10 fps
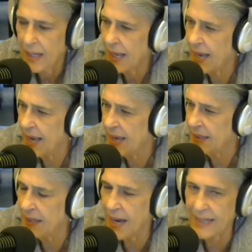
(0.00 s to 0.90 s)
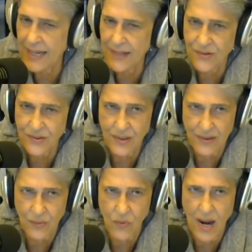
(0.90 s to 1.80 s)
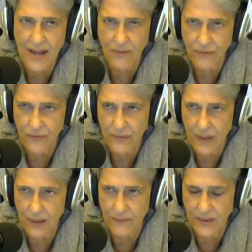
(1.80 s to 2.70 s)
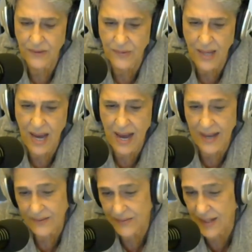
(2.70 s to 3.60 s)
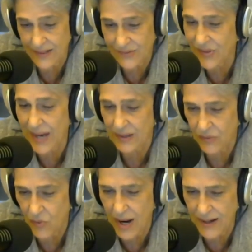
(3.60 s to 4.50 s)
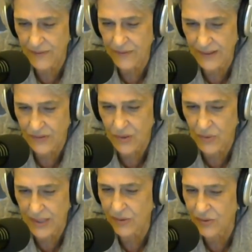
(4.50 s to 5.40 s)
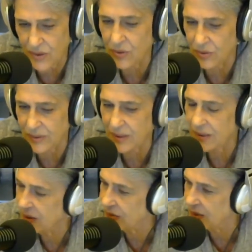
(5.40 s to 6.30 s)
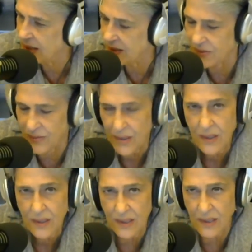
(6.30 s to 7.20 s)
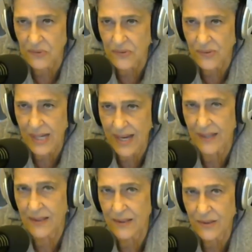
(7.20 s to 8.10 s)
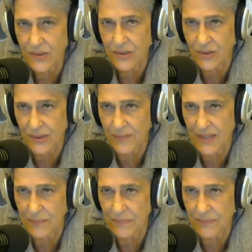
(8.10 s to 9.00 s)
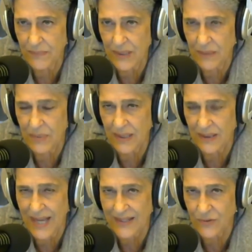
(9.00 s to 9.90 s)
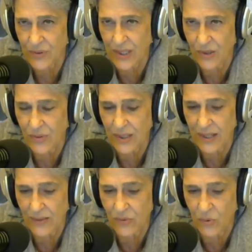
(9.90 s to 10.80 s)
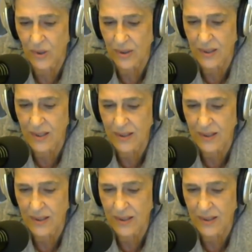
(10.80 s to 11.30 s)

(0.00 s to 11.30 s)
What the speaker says: And I guess the wife of this guy, his second wife, is the one who told his kids that he was dead. She told him he'd been electrocuted at work.